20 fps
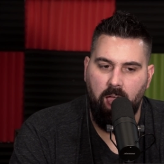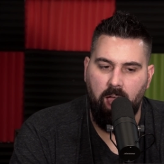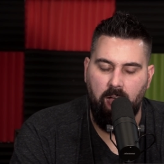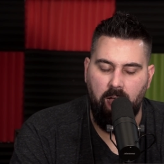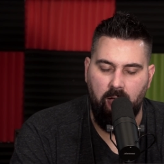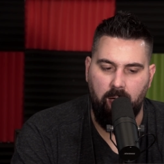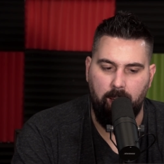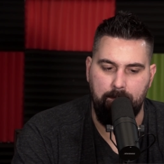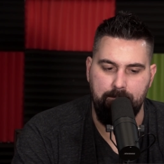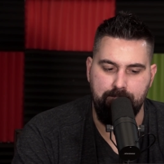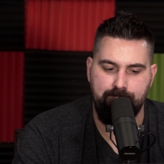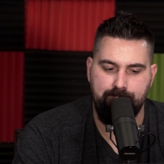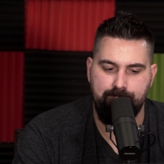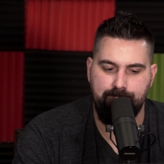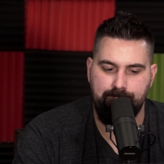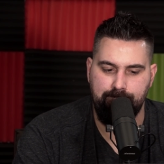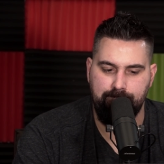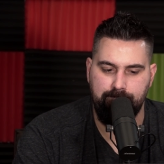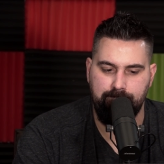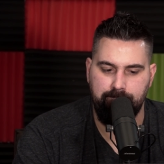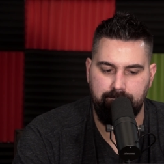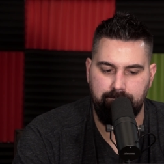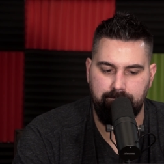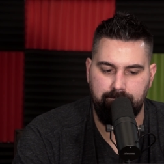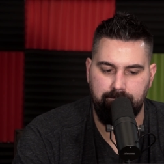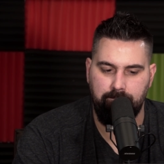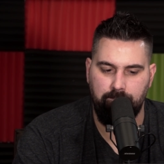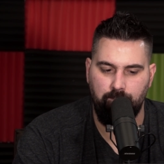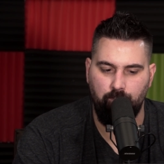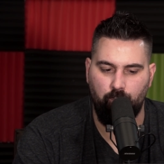While
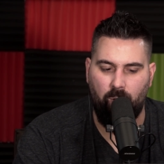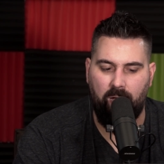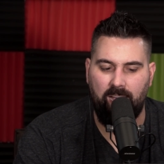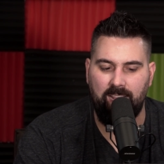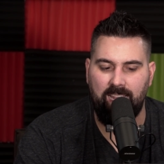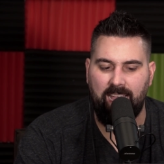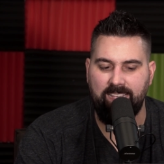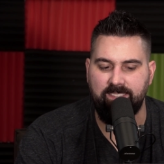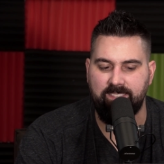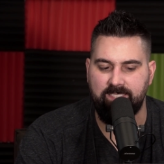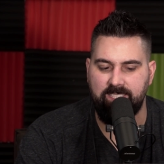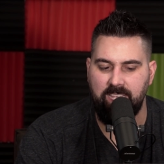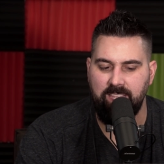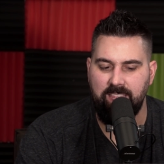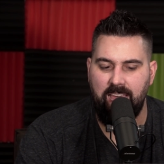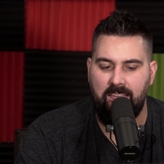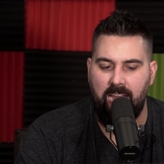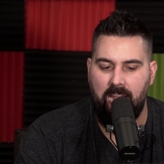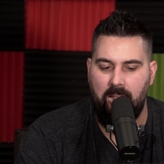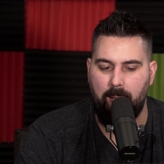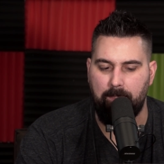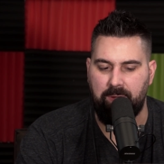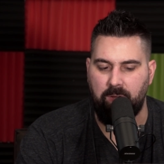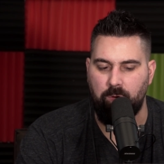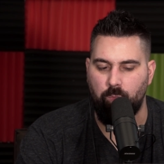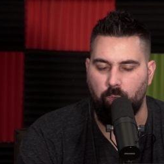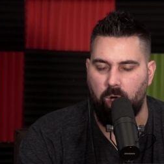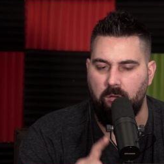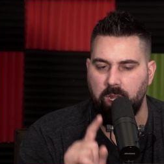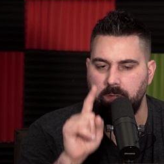I see that
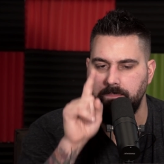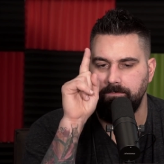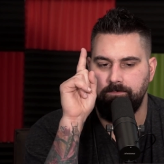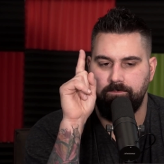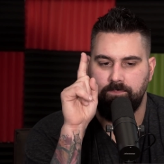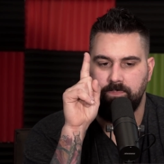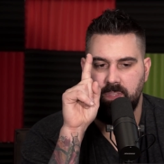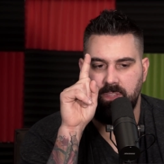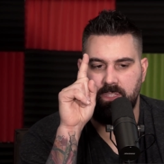happening, one,